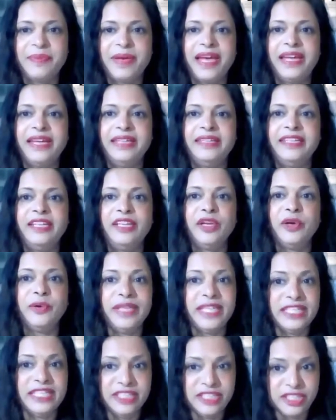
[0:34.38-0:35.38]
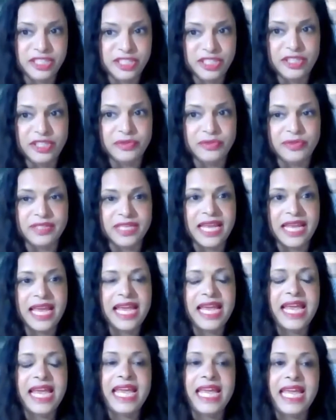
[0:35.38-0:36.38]
by the Lowy Institute,
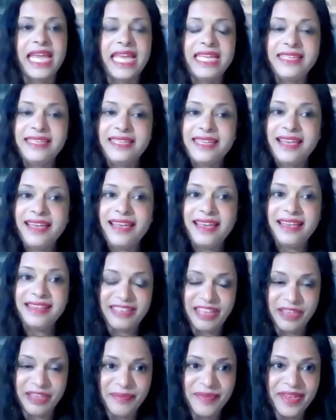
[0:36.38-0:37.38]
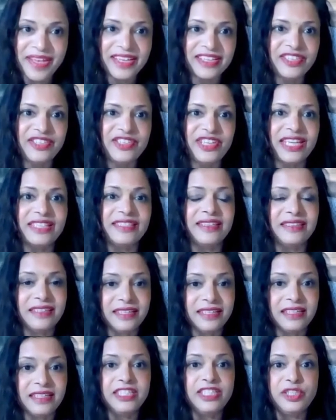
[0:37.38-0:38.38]
India has emerged as the
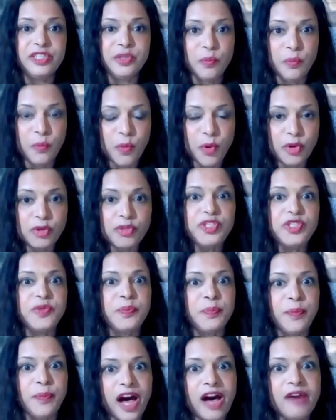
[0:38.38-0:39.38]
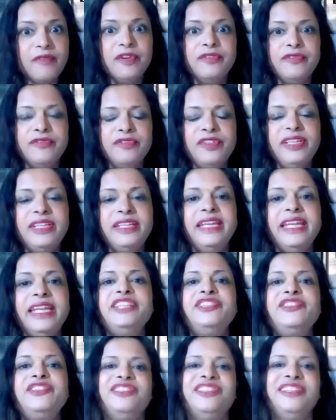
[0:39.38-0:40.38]
third most powerful
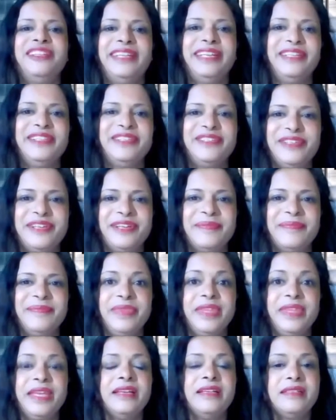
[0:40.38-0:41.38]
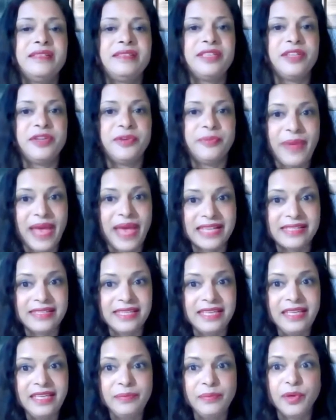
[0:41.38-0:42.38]
nation in Asia,
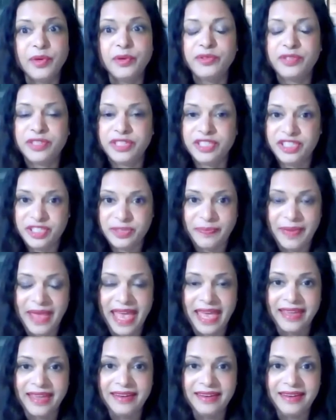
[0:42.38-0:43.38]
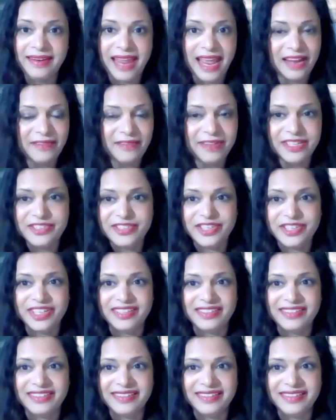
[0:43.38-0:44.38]
surpassing both Japan and
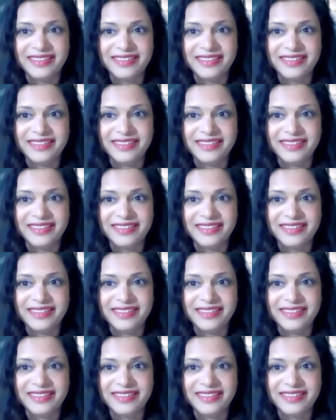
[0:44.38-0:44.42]
Russia.